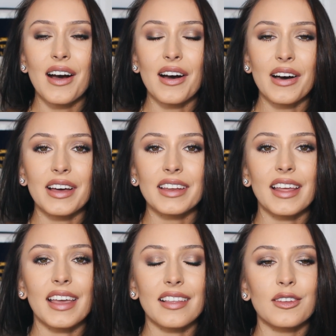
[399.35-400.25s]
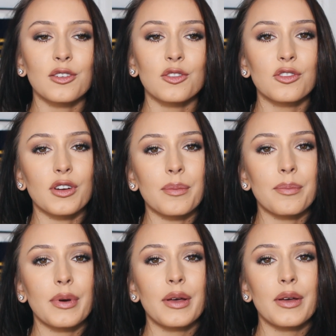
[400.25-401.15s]
on a little trip
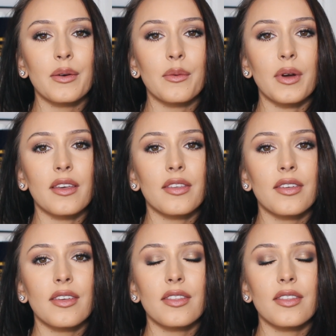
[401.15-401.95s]
with